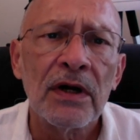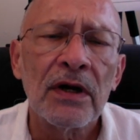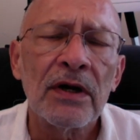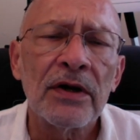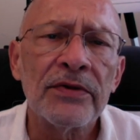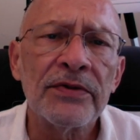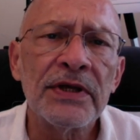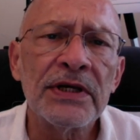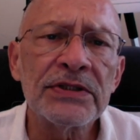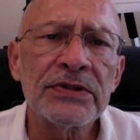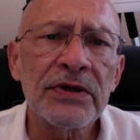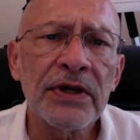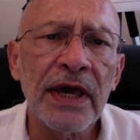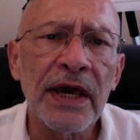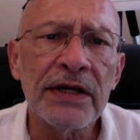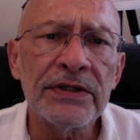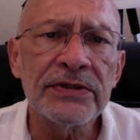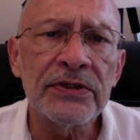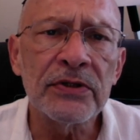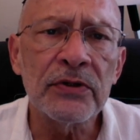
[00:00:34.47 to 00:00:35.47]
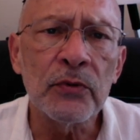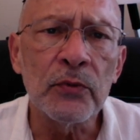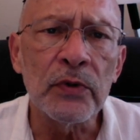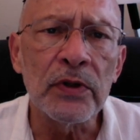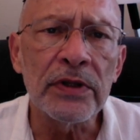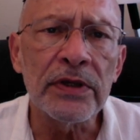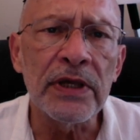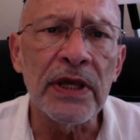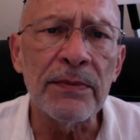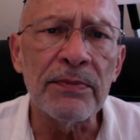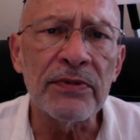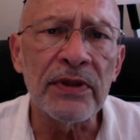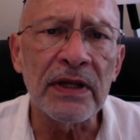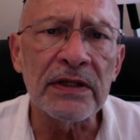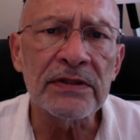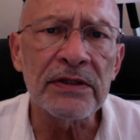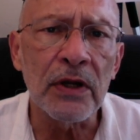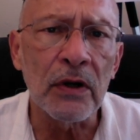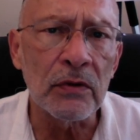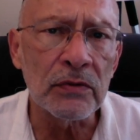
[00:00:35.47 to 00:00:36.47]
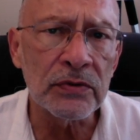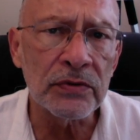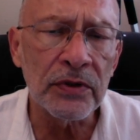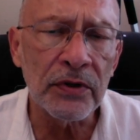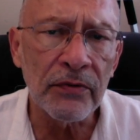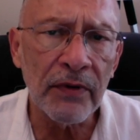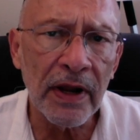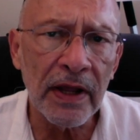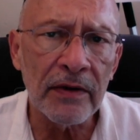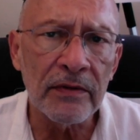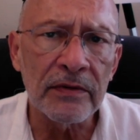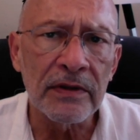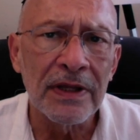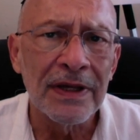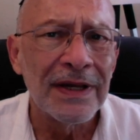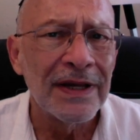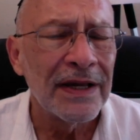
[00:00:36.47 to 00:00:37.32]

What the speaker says: On this occasion, we'll keep things close to the ground